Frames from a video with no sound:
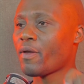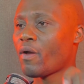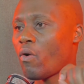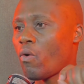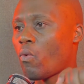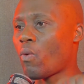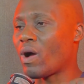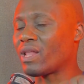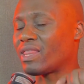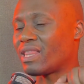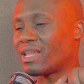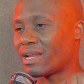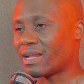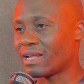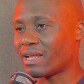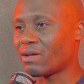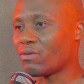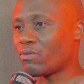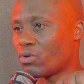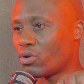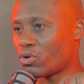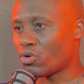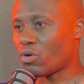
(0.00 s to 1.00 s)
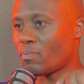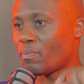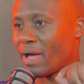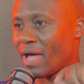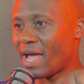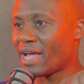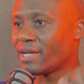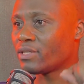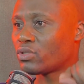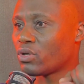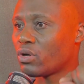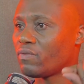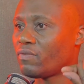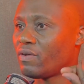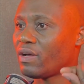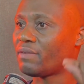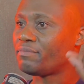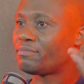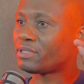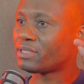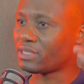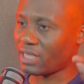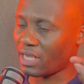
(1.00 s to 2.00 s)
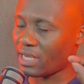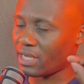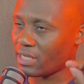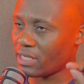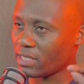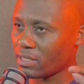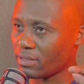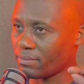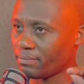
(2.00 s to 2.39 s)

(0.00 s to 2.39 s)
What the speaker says: what Rob Hersov have said.